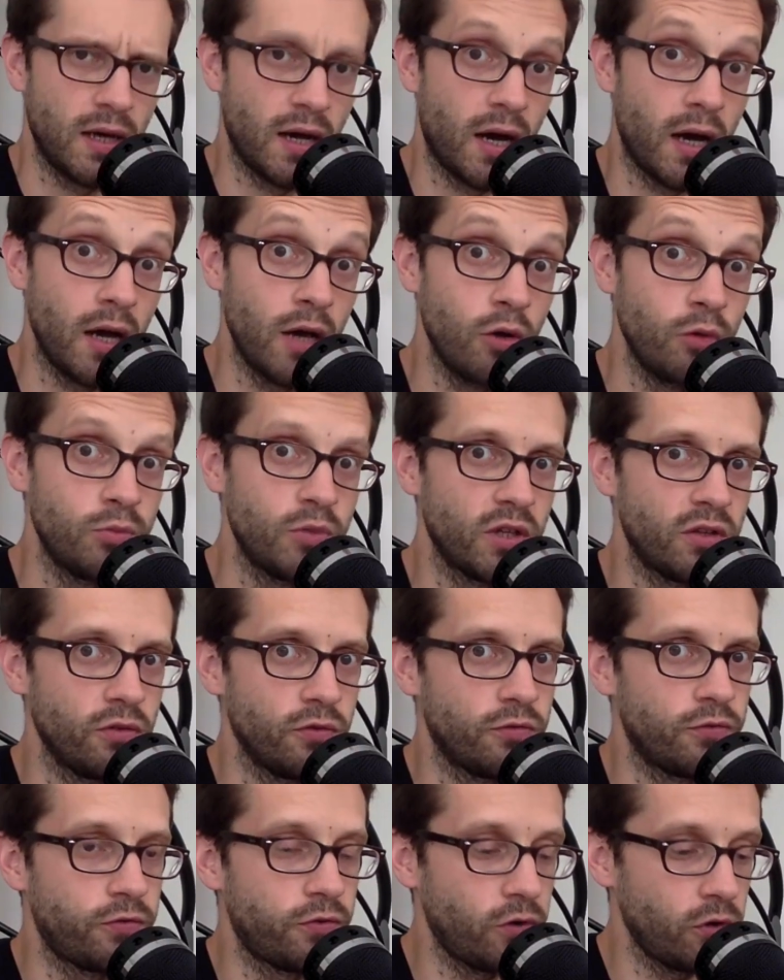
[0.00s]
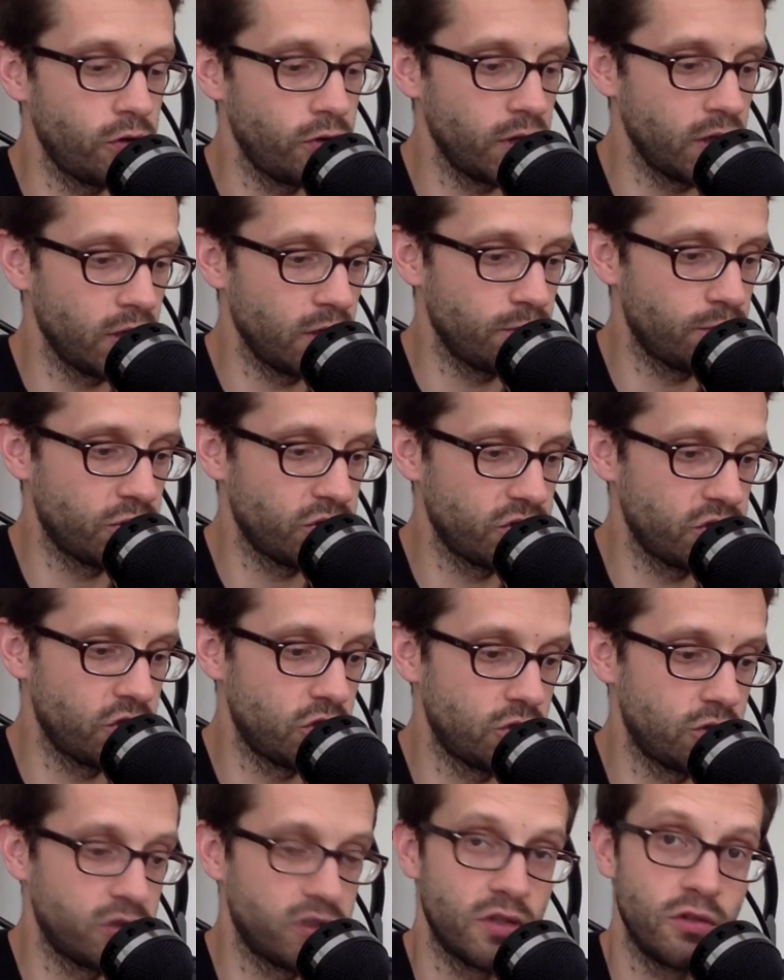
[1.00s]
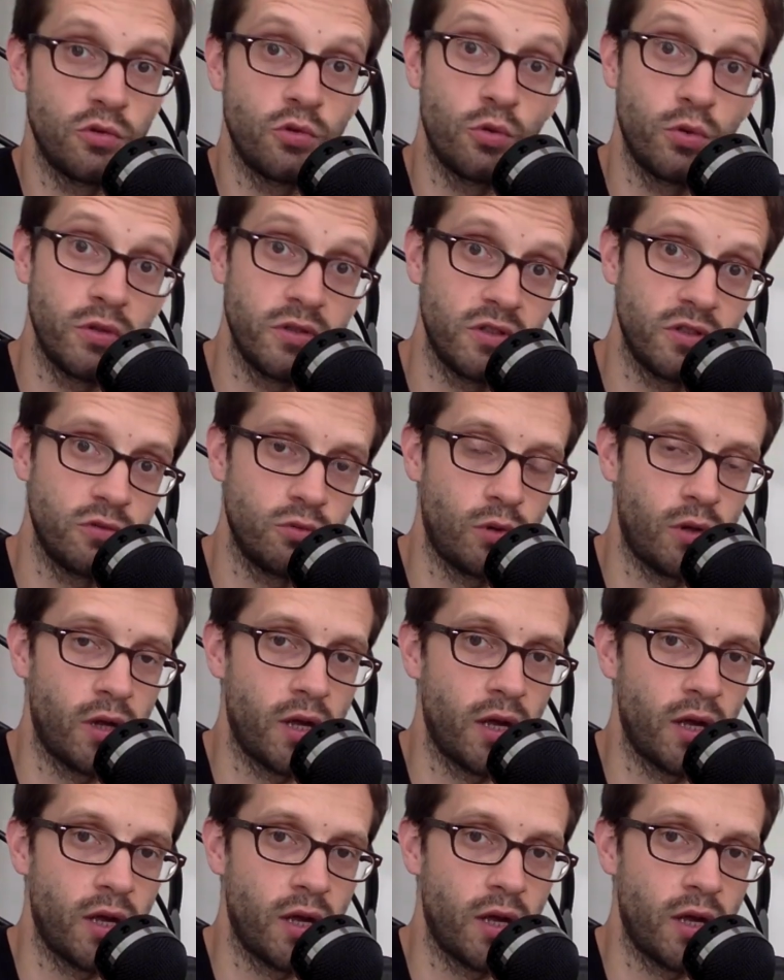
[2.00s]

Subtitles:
I hope that the following positions and quizzes will